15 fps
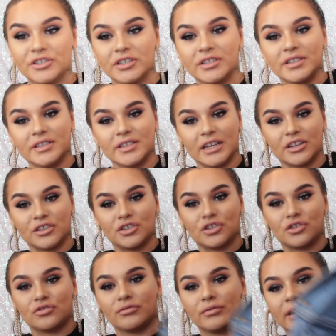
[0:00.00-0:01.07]
just this
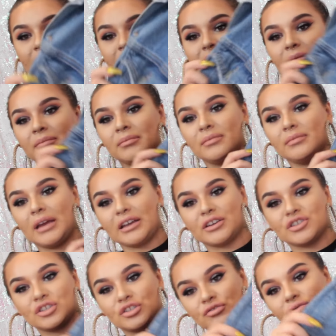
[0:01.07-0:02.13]
extreme
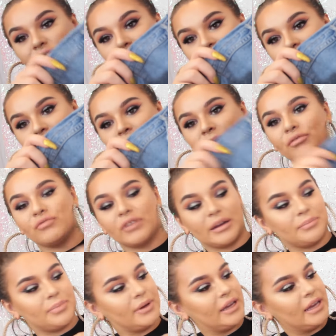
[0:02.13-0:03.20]

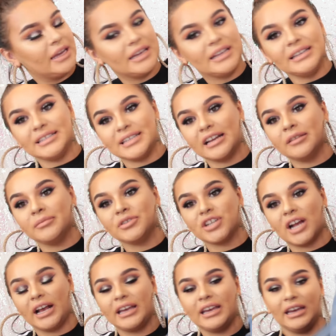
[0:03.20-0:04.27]
rip denim
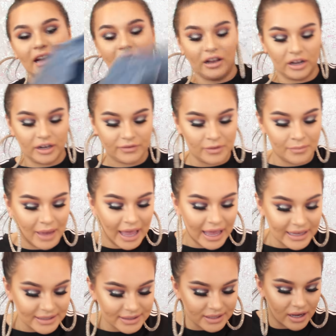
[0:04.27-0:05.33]
jacket. I got it from
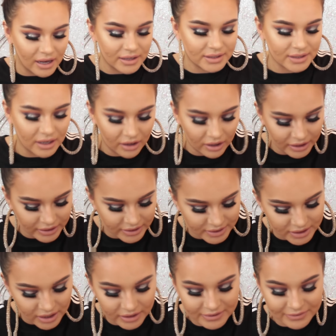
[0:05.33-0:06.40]
ASOS. I got it in a
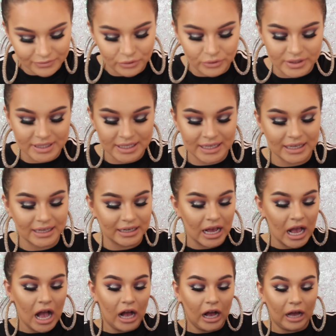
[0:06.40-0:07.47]
size 14.
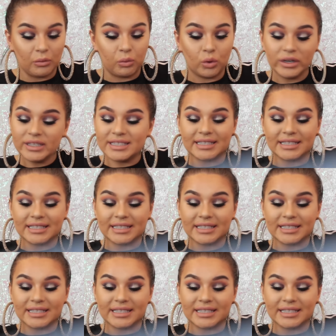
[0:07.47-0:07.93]
I would